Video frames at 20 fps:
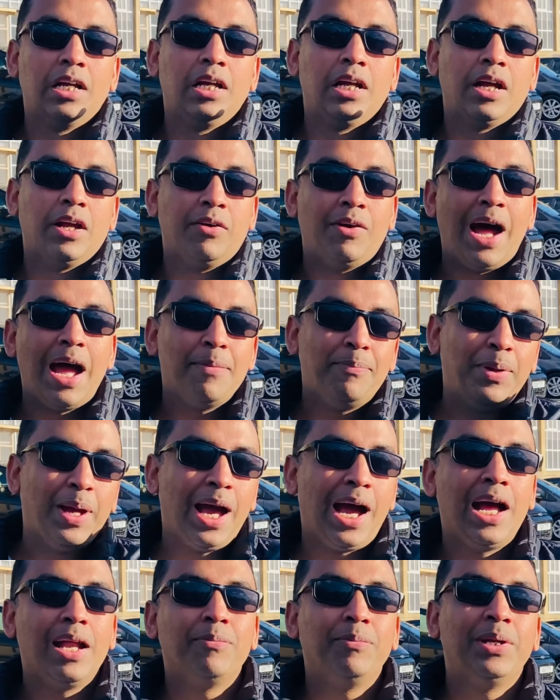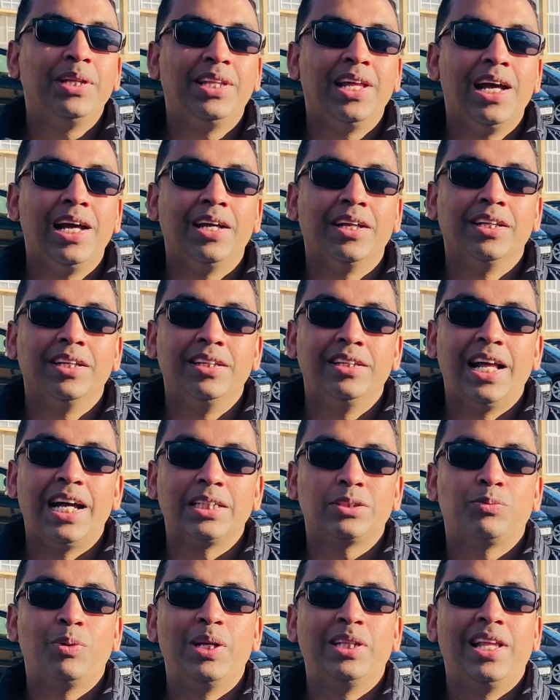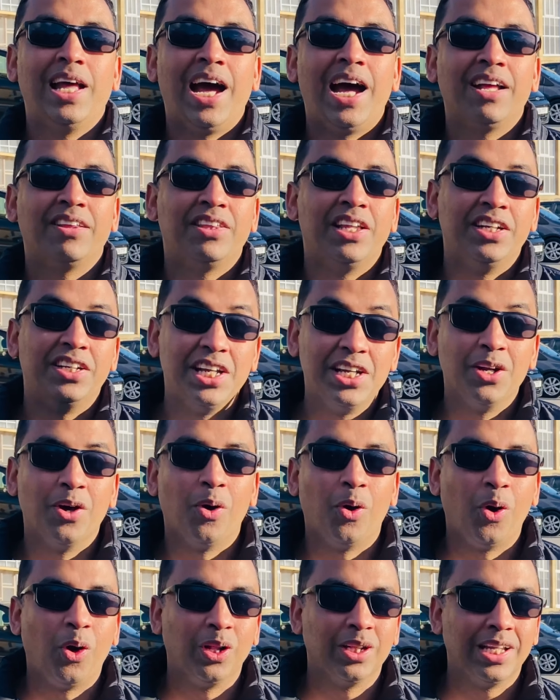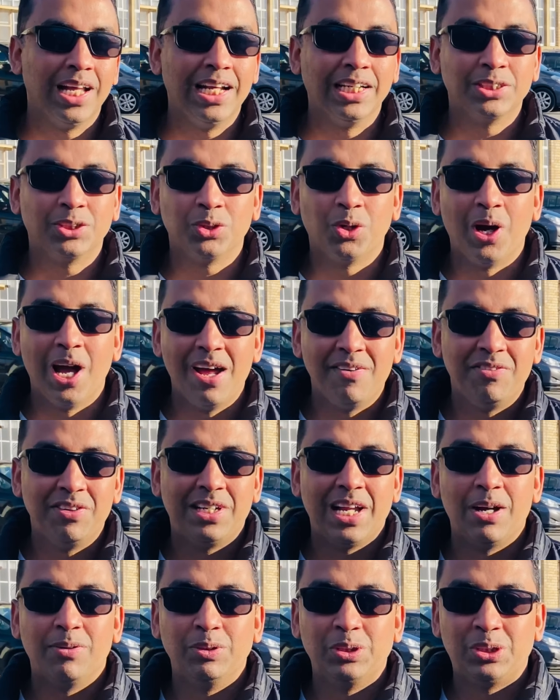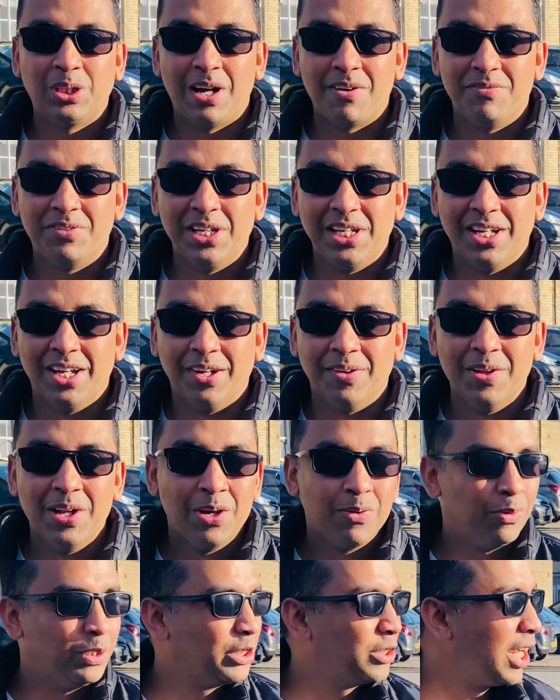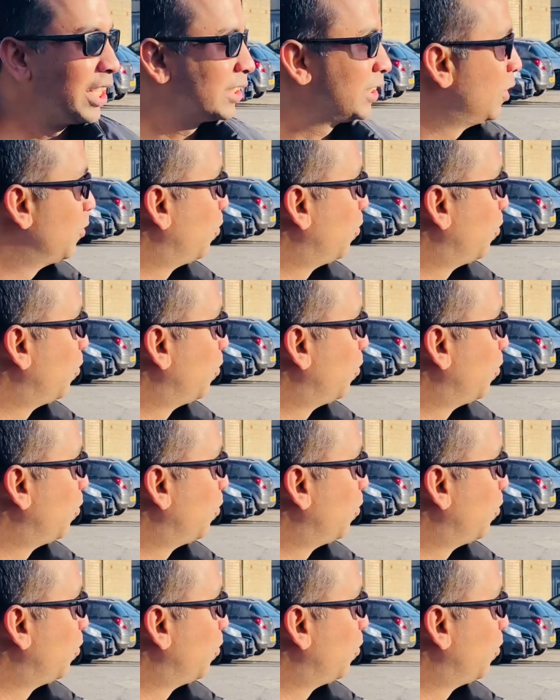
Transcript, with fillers: Right behind me there, that's where they had the dinner hall there. So every time we used to have dinner, we used to actually